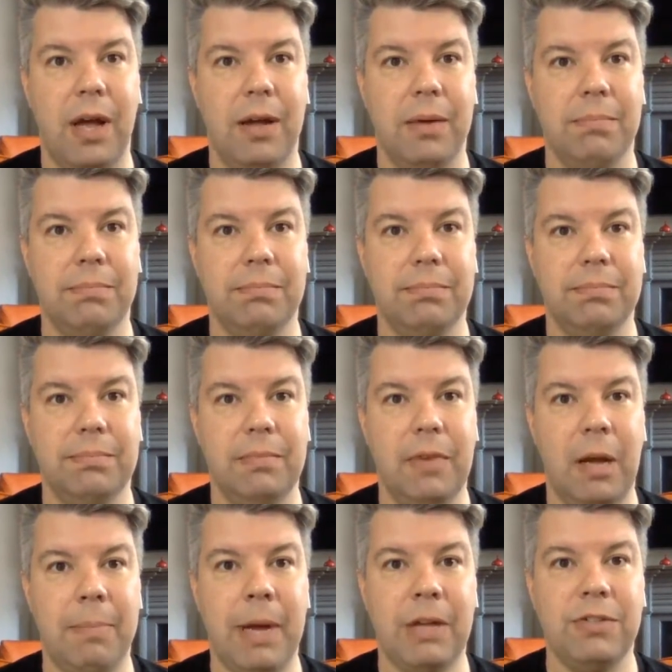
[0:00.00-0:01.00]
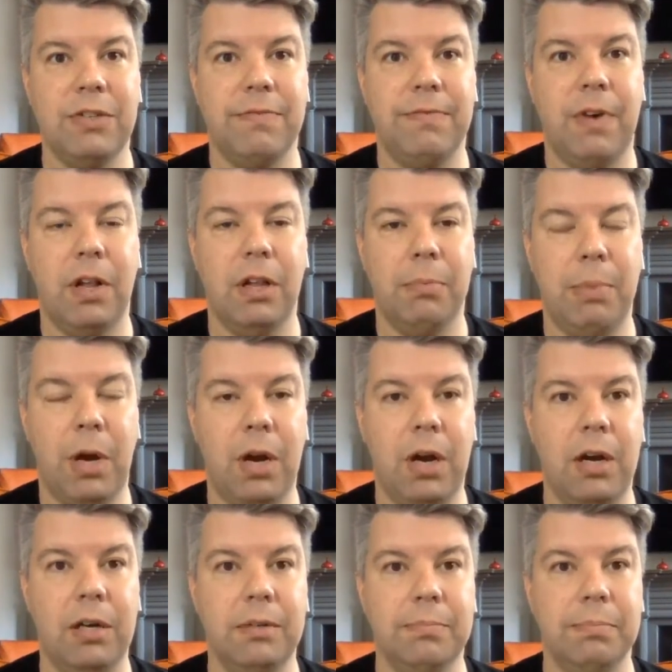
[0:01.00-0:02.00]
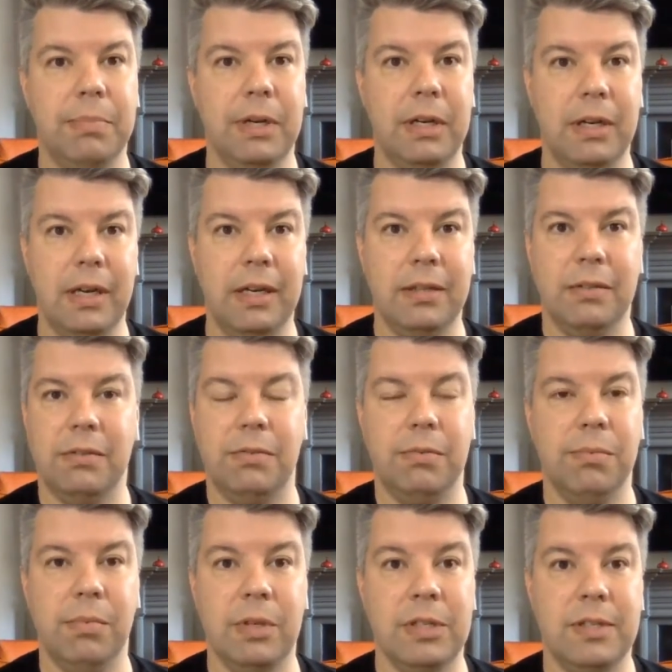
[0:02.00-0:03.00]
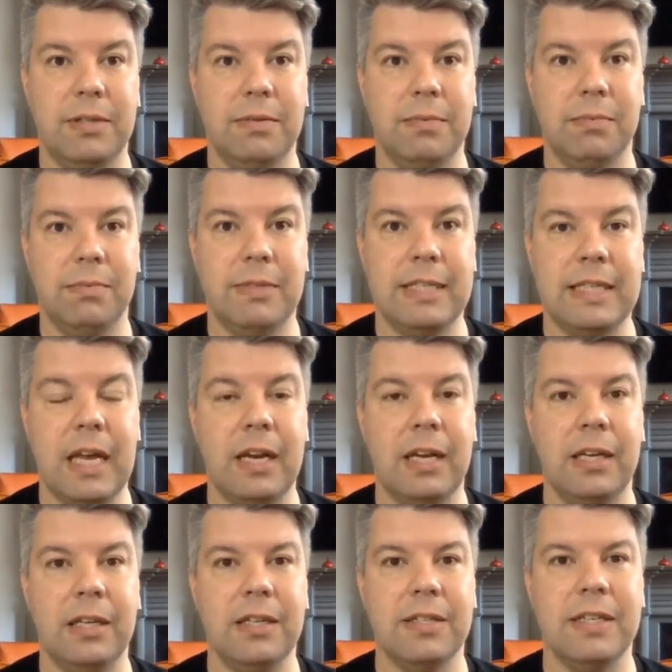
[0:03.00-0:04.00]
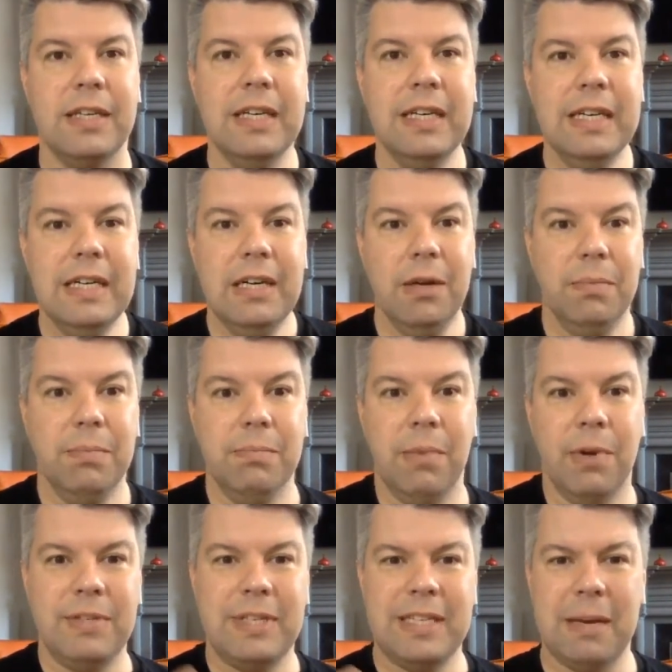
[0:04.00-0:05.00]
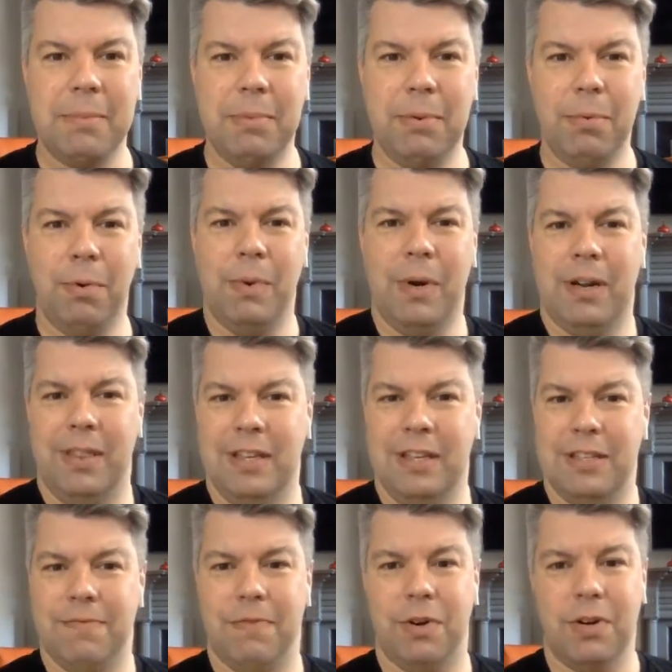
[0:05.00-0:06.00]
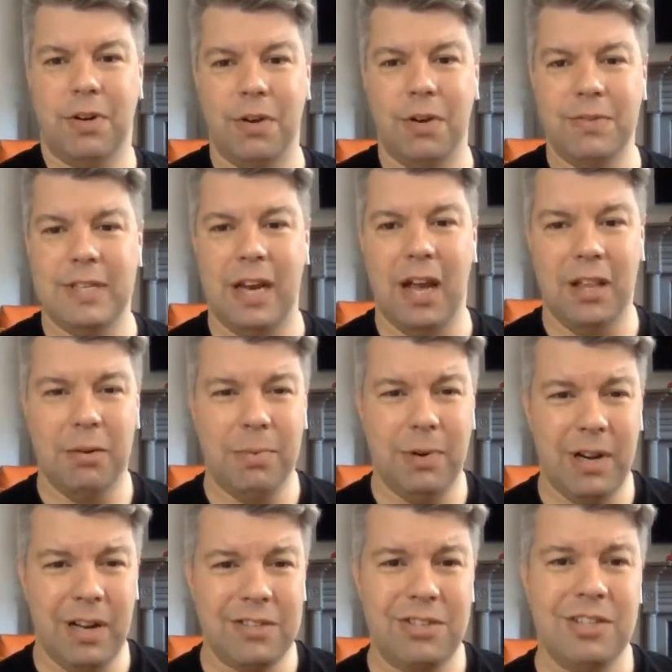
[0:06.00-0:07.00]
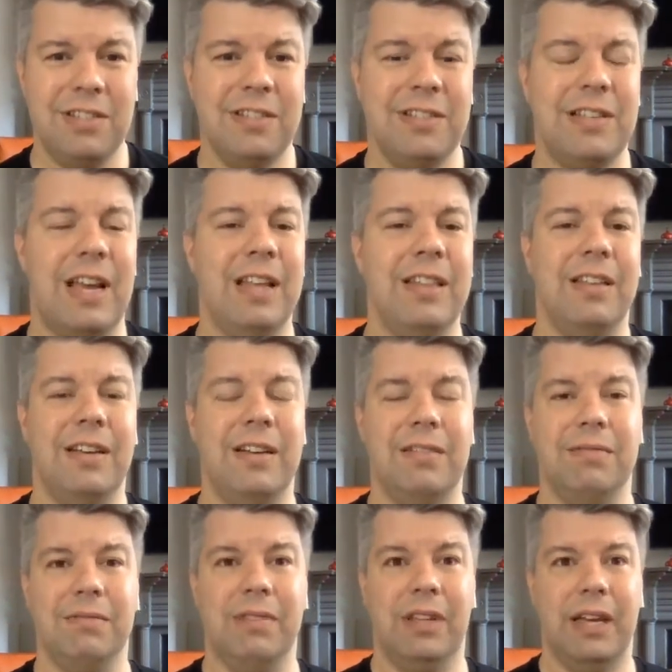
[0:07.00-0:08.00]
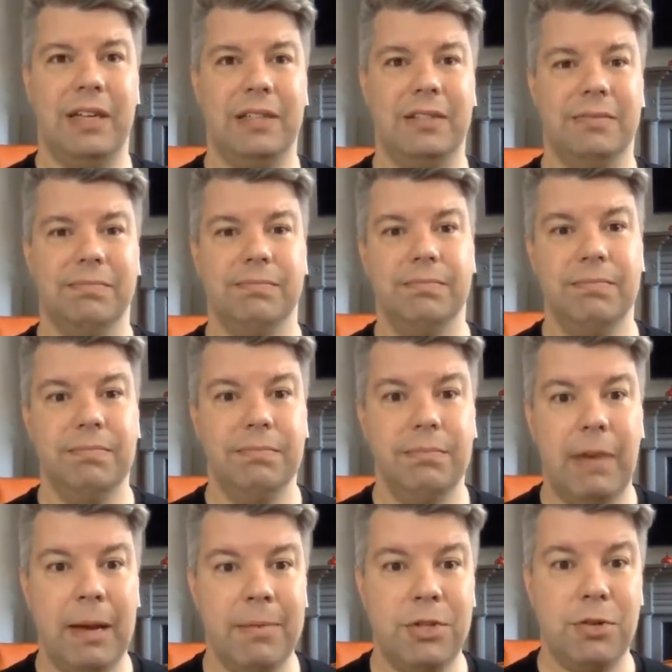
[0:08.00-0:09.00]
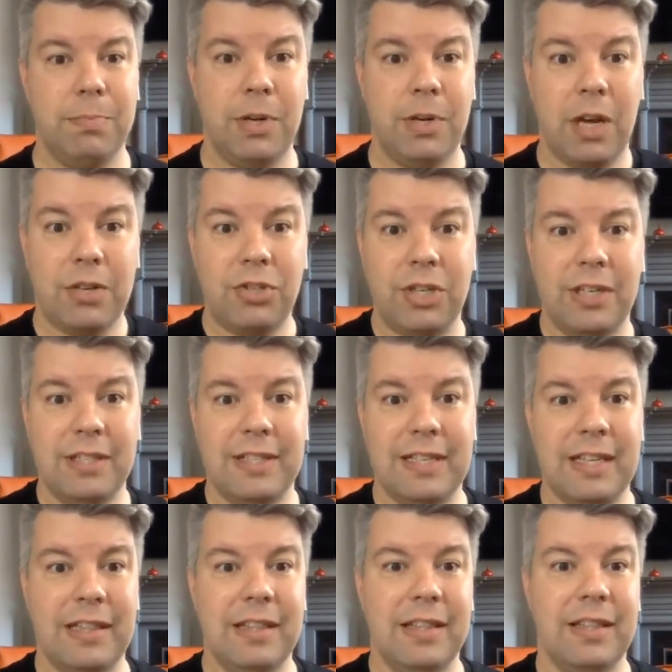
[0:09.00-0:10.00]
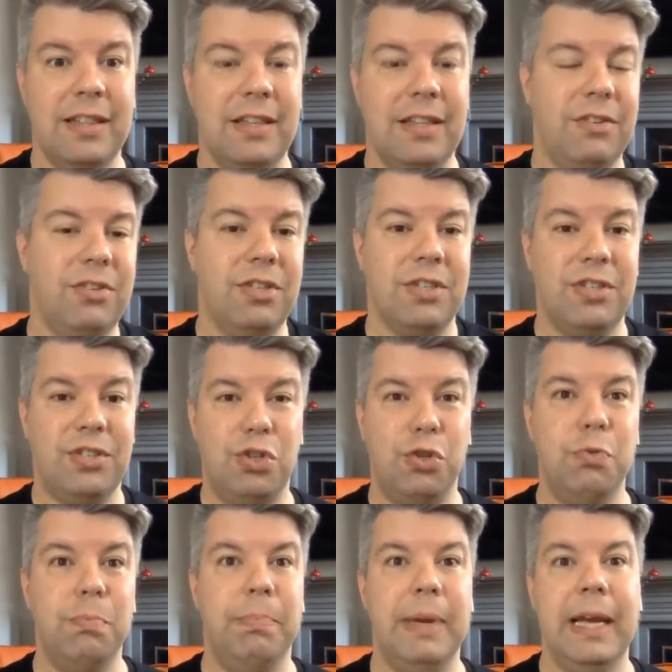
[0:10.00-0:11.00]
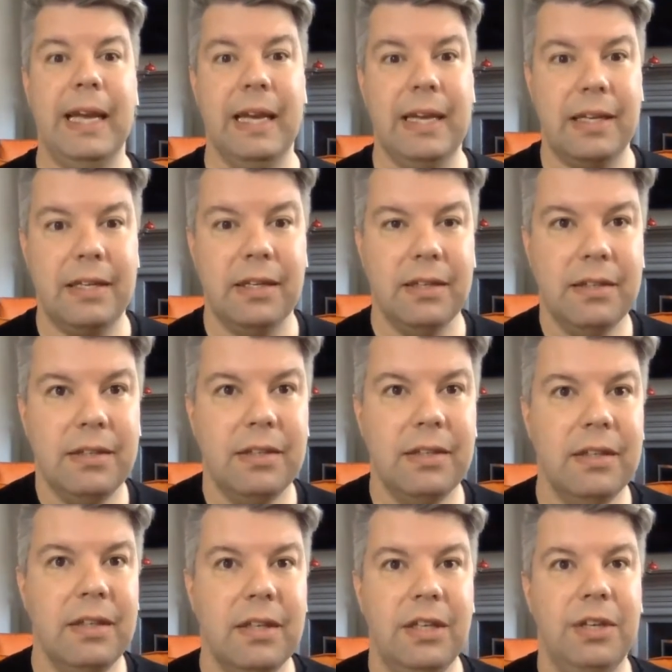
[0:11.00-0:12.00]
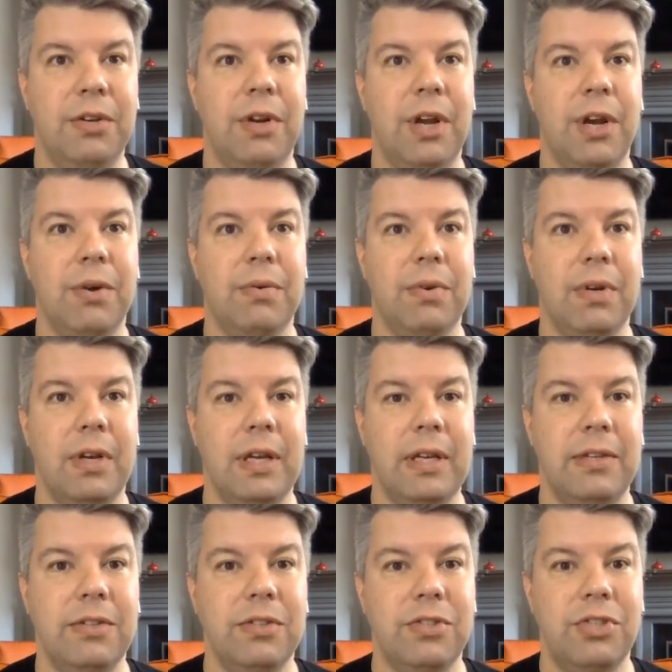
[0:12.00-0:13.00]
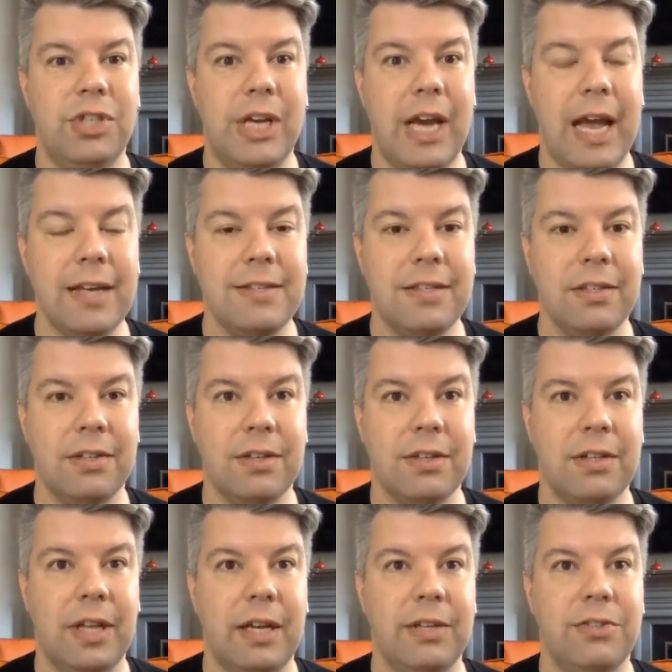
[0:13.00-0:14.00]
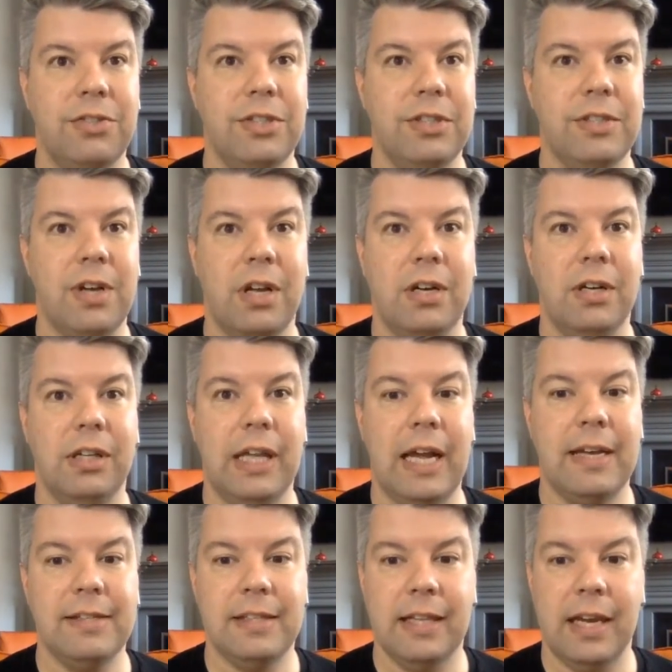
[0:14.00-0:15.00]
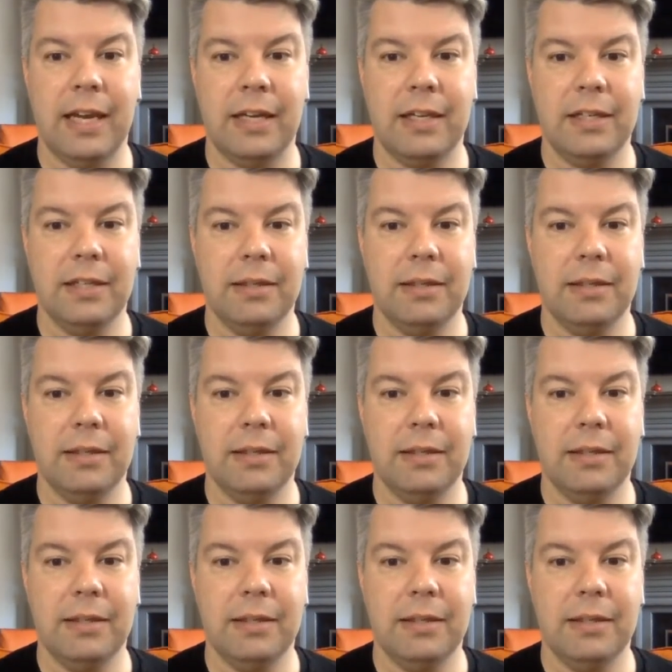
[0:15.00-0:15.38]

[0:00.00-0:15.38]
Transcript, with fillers: um about to fall apart, but it was stunning because most of the time people wear these fur coats in other productions and they're like amateur productions and they're just too big, you know? And she has to look like she's on her last leg.